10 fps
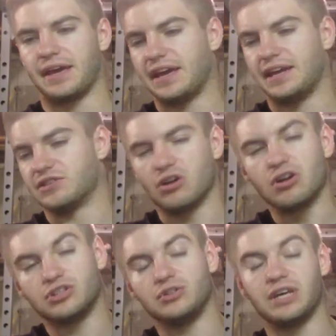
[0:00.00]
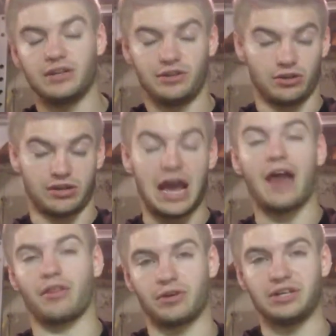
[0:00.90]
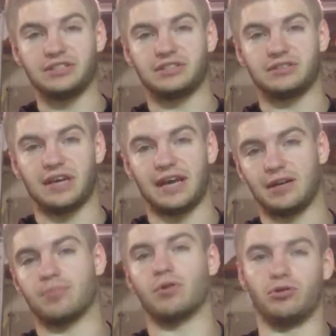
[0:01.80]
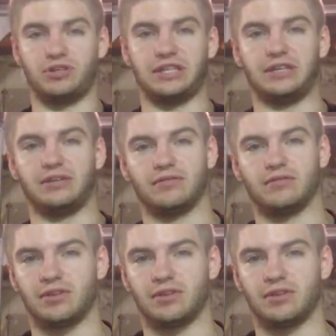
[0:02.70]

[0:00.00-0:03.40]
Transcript: And as long as you get your calories and your protein,